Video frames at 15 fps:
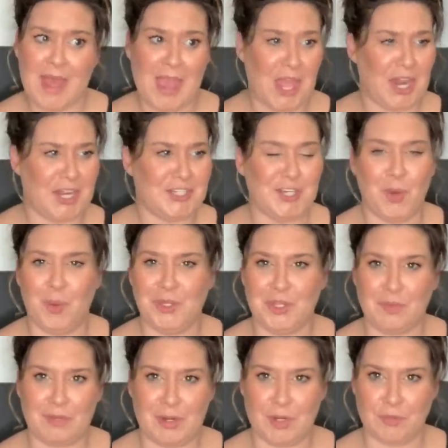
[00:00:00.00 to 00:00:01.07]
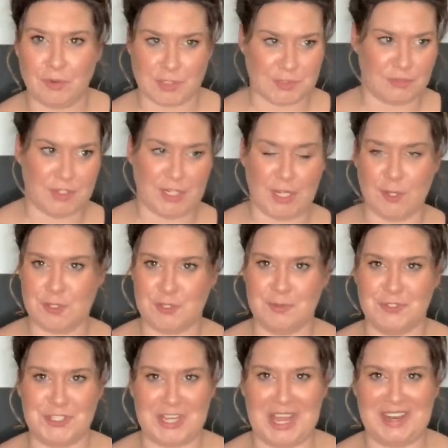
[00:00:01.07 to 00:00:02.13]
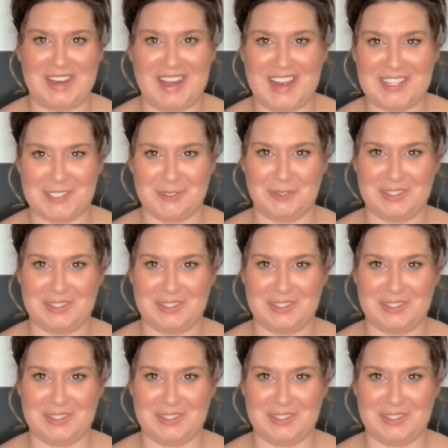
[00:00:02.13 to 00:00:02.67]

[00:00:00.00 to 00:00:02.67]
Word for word: and I don't want the very first videos Jen and I do